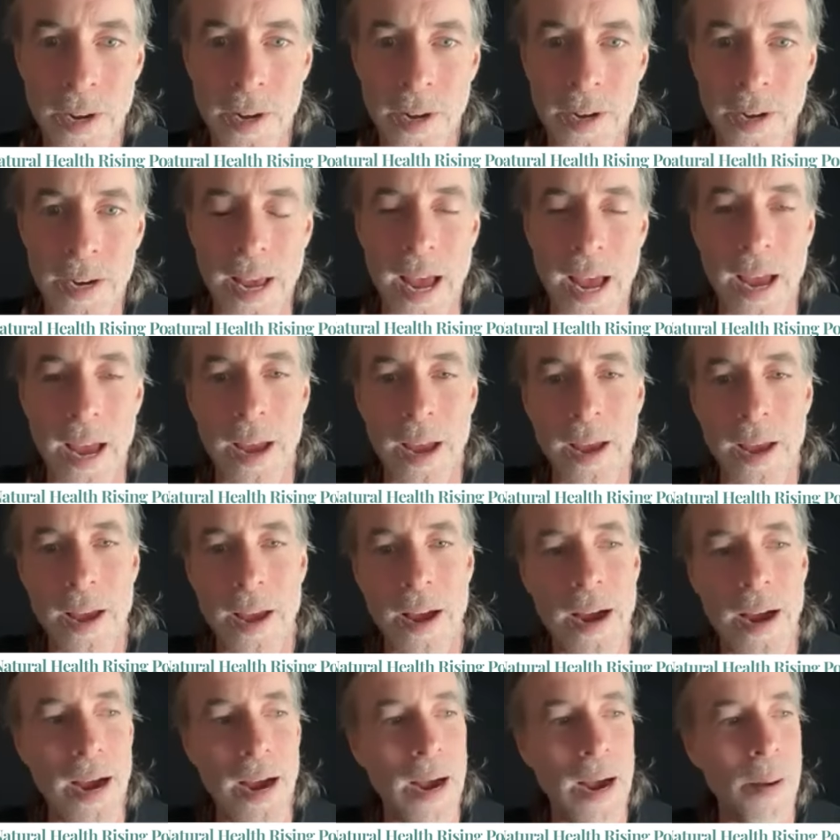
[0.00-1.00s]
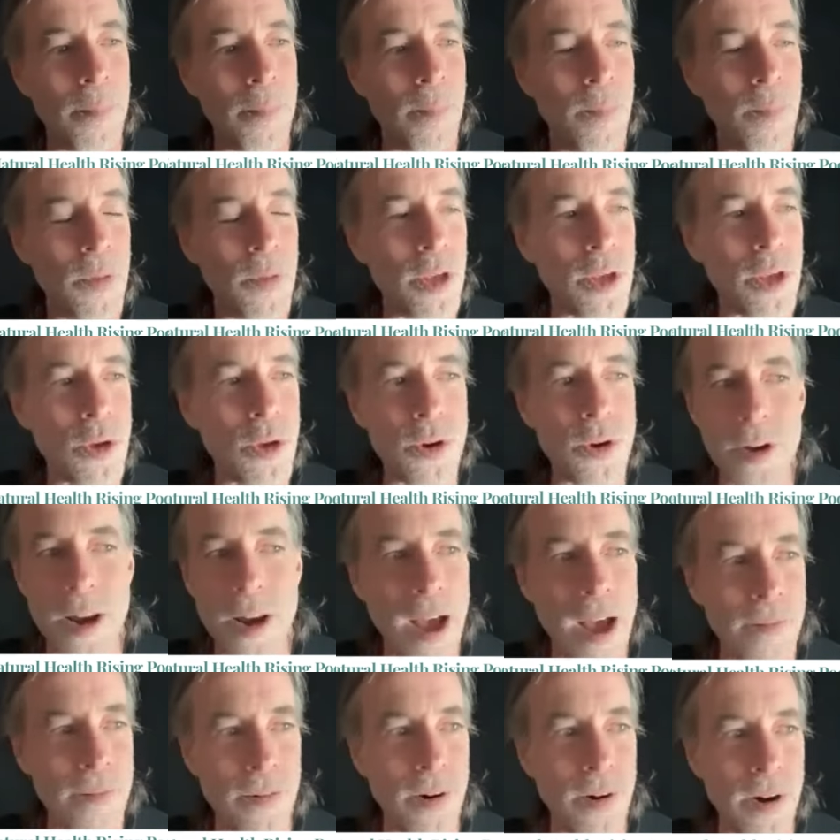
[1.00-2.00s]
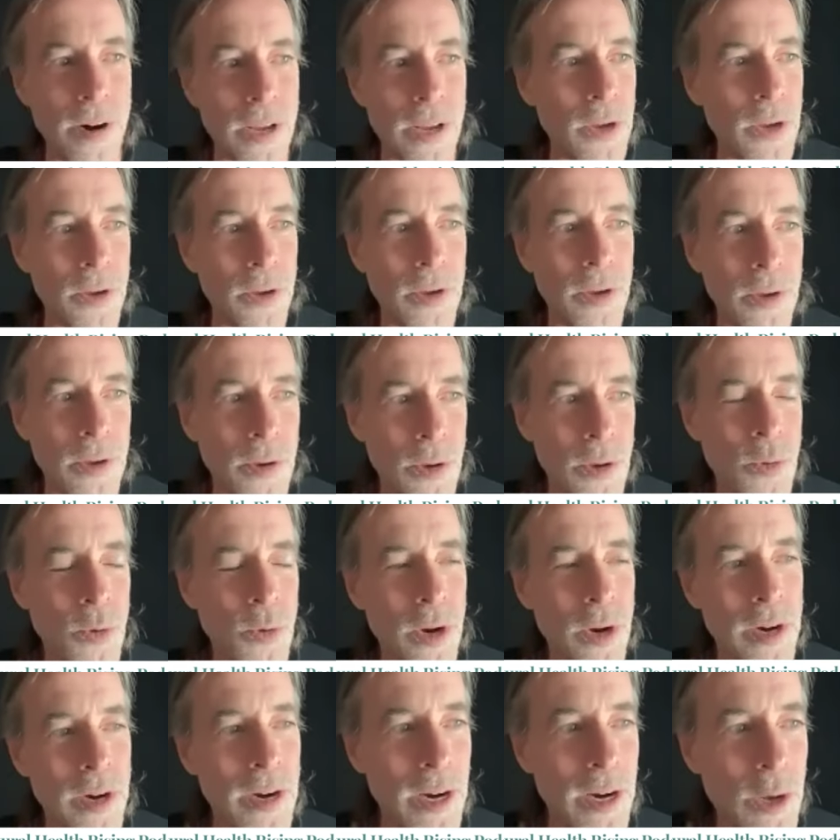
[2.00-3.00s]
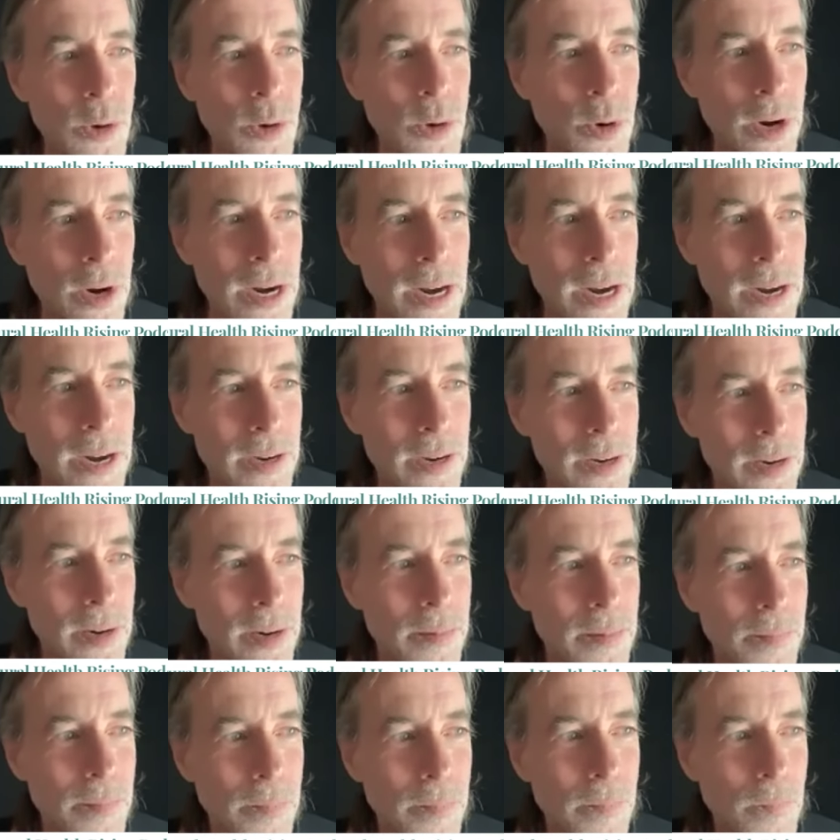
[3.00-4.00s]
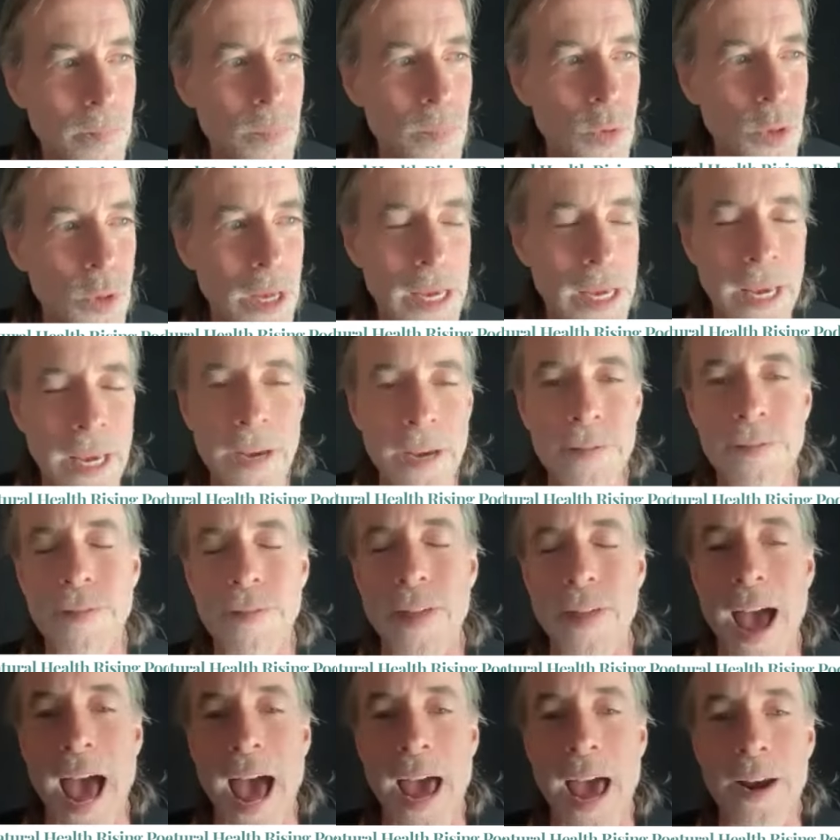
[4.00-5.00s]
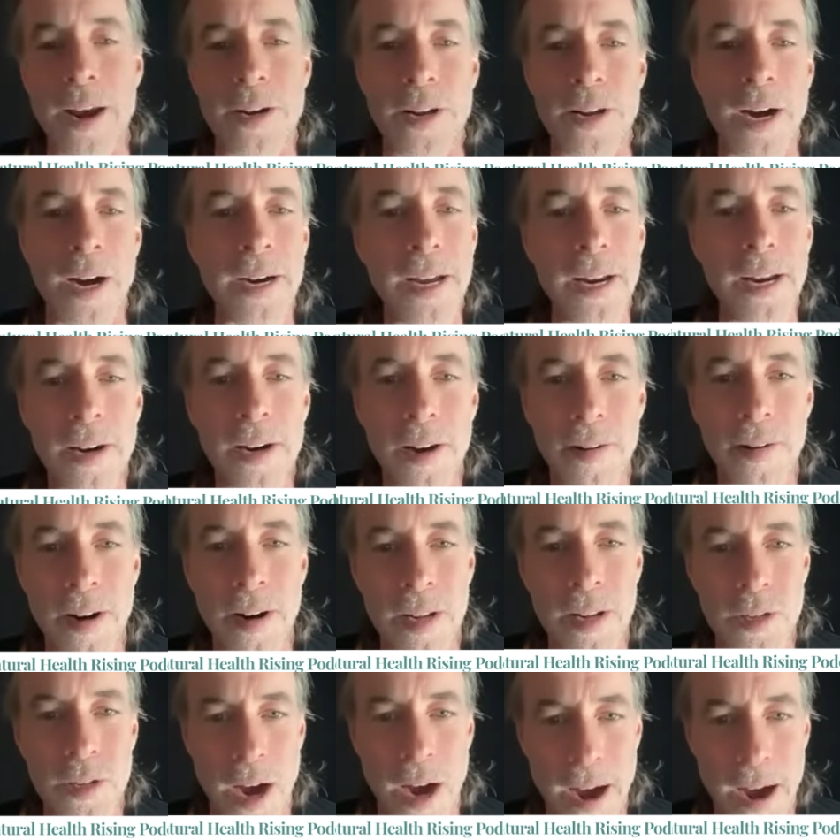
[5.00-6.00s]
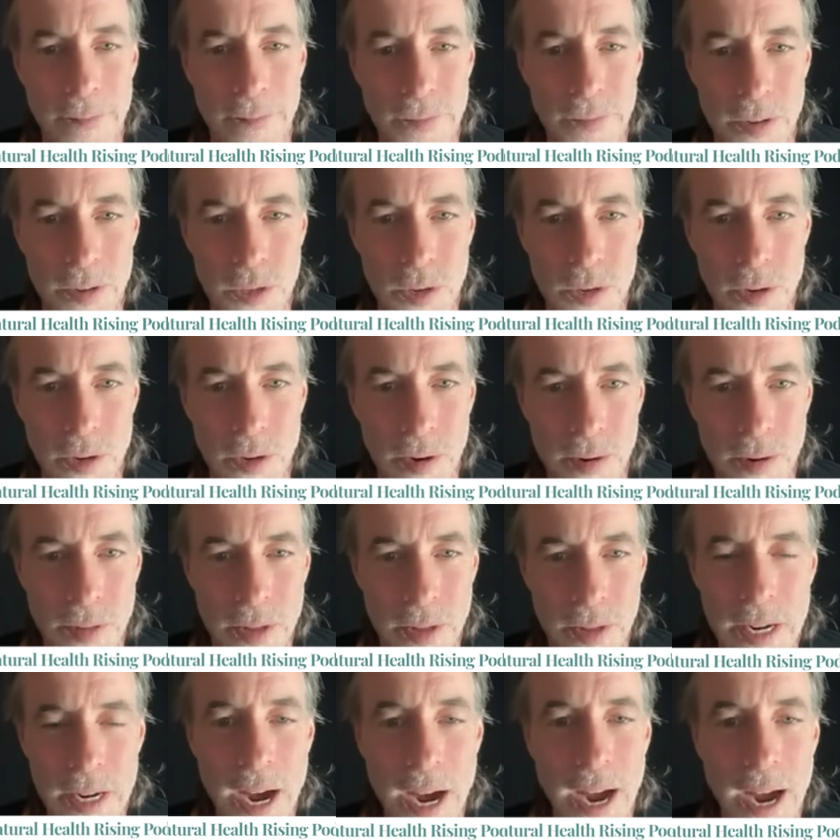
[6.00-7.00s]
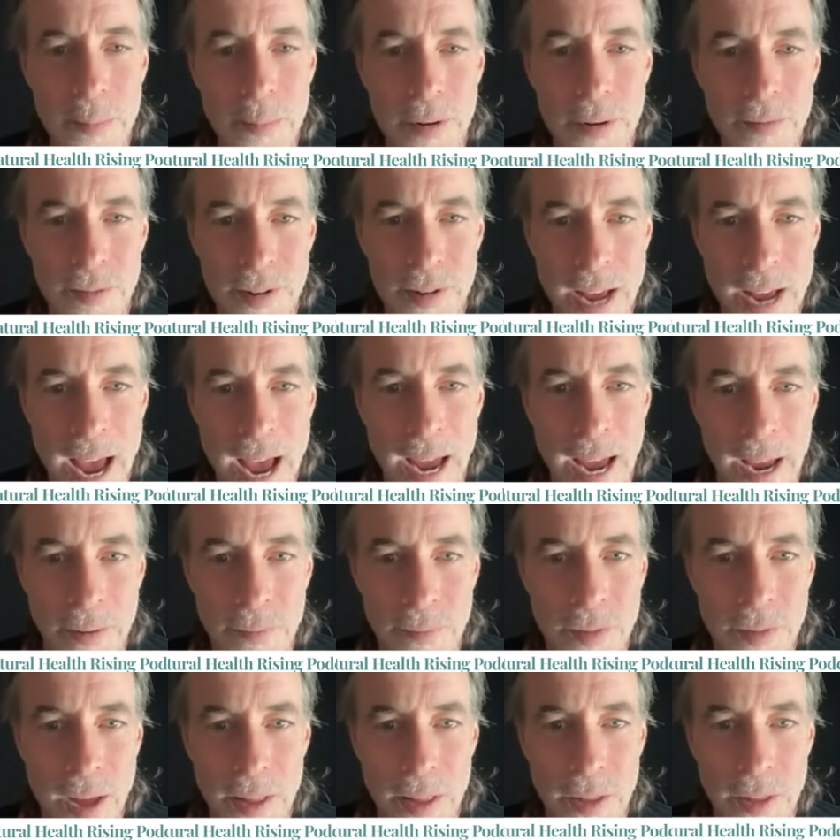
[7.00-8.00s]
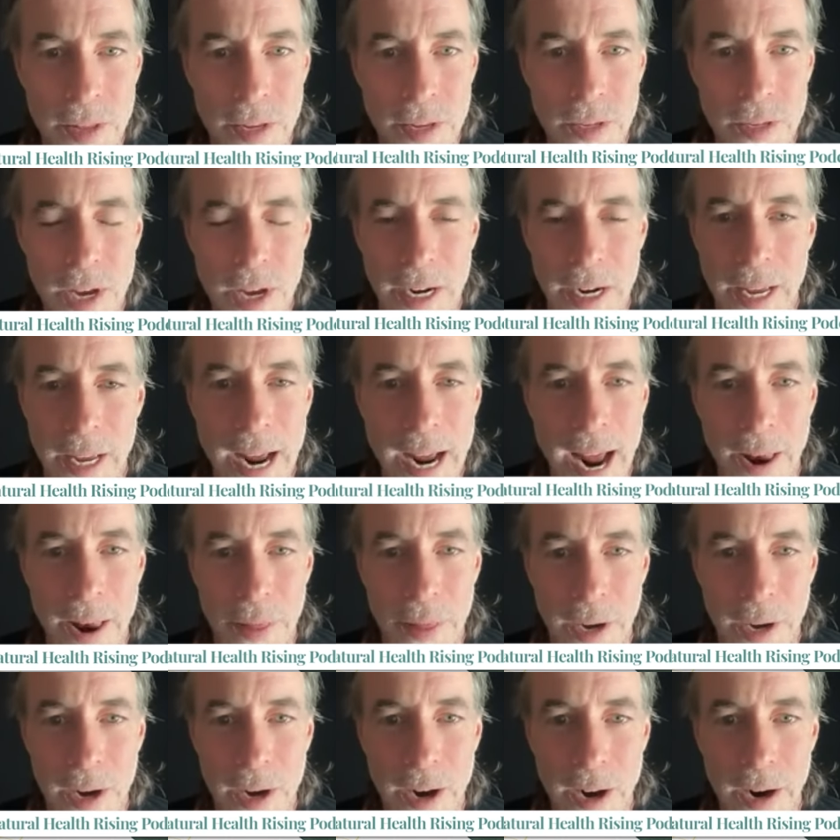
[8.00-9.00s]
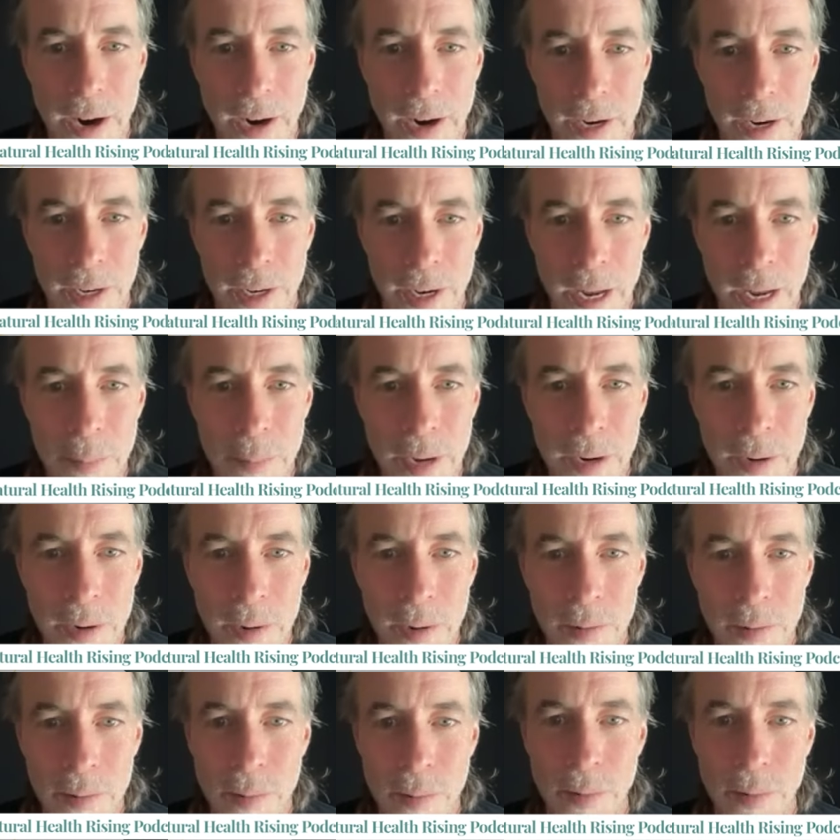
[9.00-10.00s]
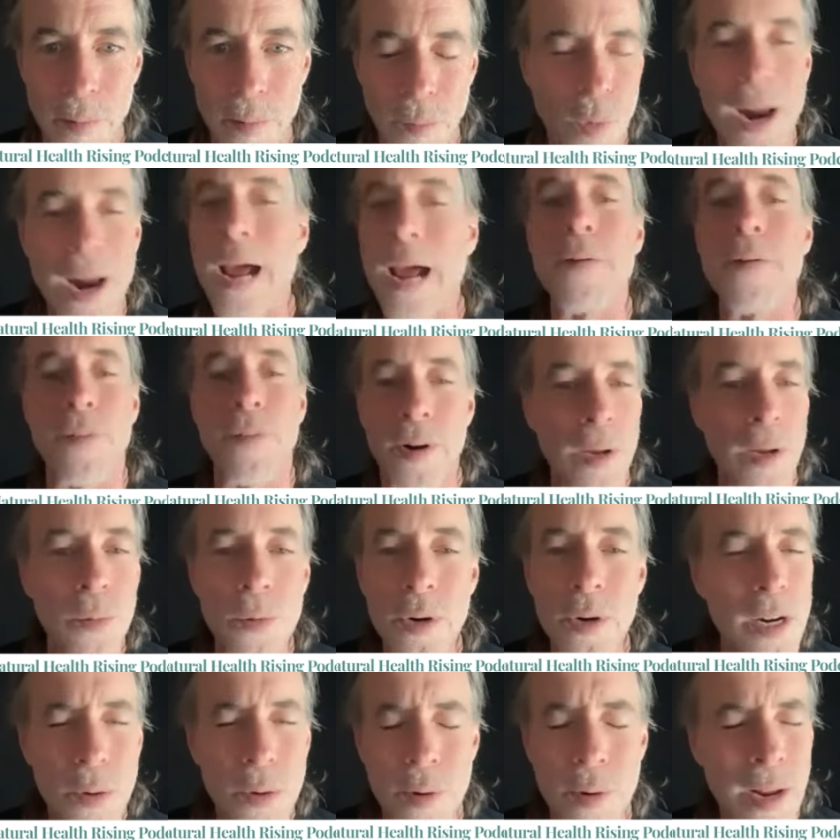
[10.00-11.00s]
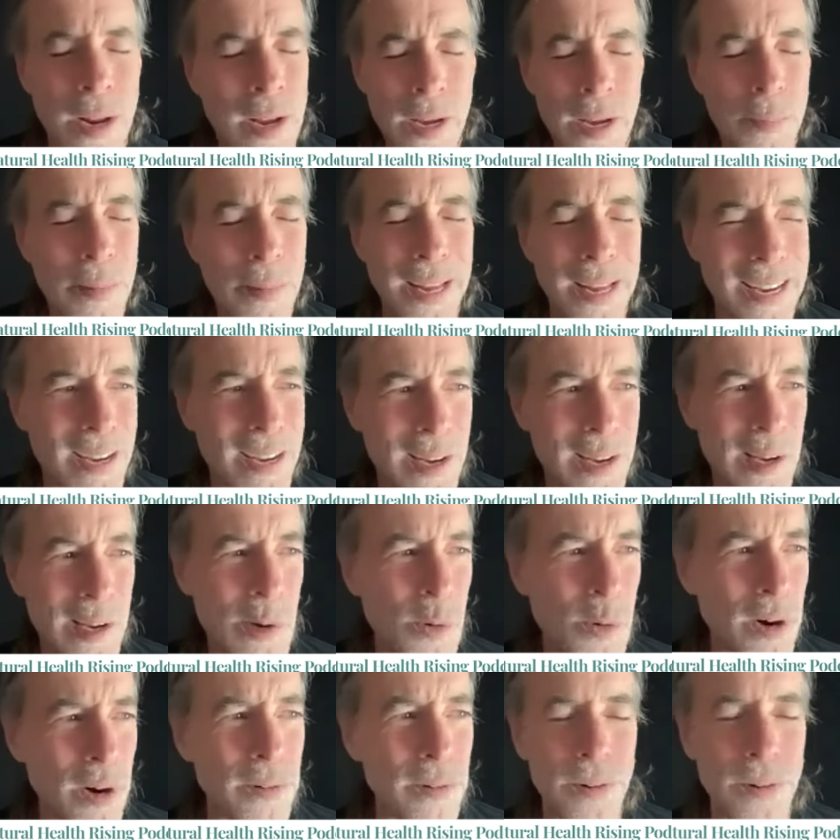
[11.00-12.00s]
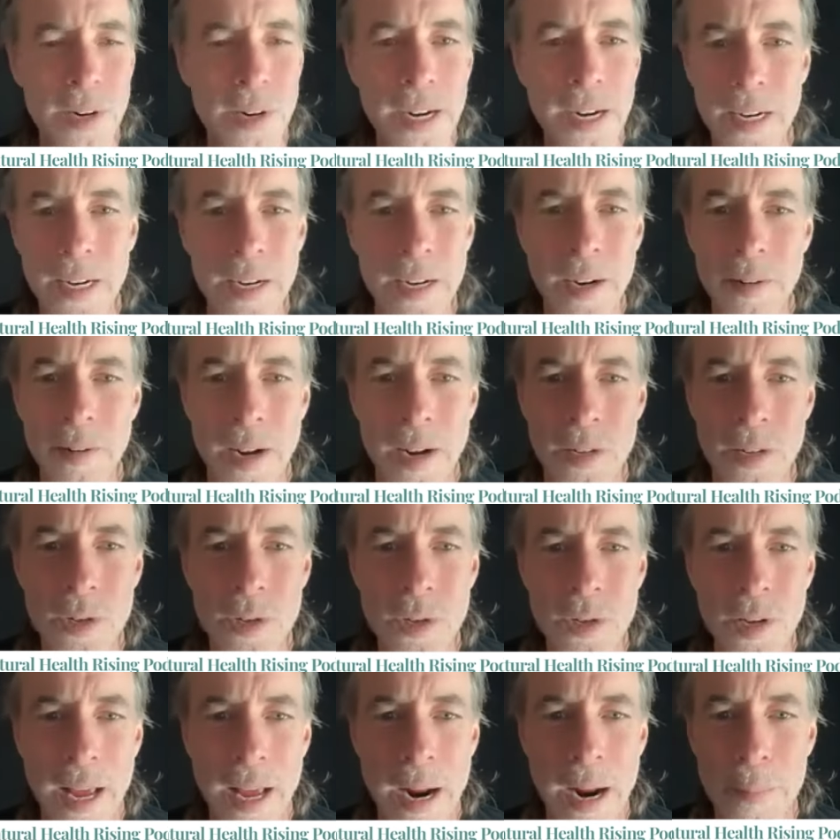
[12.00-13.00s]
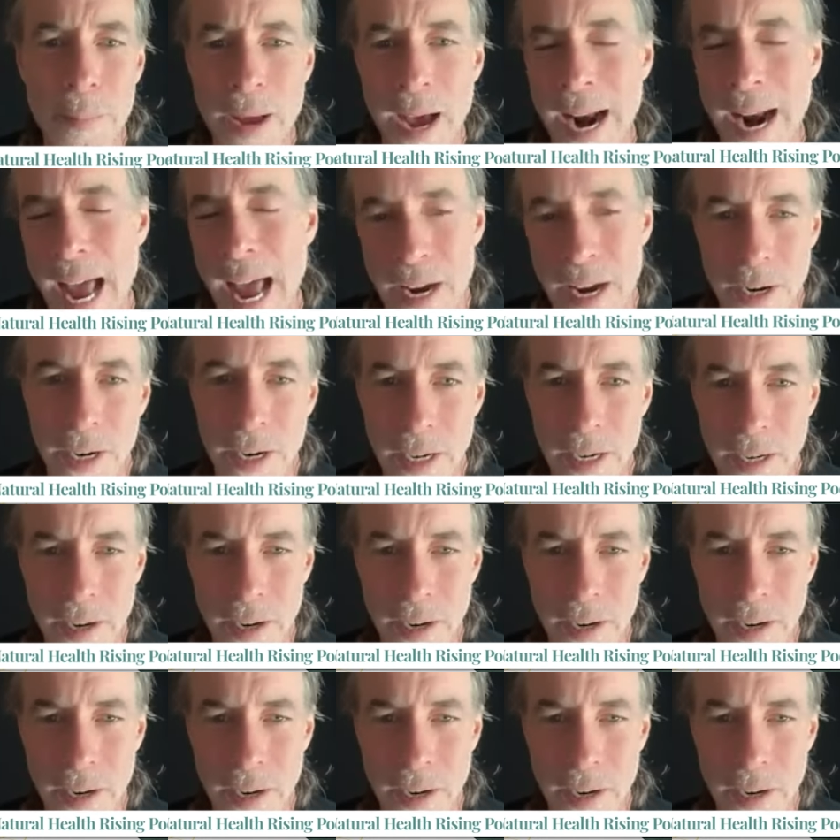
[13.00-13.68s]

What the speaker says: Okay. You wouldn't give that Dunkin' Donuts officer the time of day if that said, get out of the car, or give me your whatever. You would be like, you work for Dunkin' Donuts and I'm not at Dunkin'.